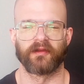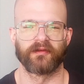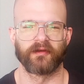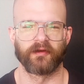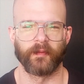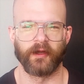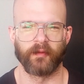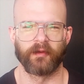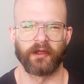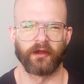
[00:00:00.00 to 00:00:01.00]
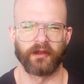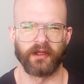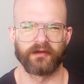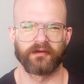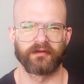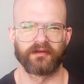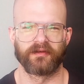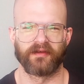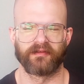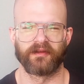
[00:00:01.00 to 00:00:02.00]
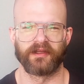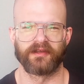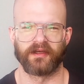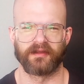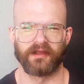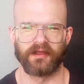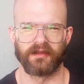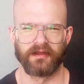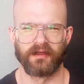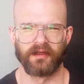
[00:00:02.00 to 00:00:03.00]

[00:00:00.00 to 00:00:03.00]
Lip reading: you're concerned about it being all natural, definitely check that.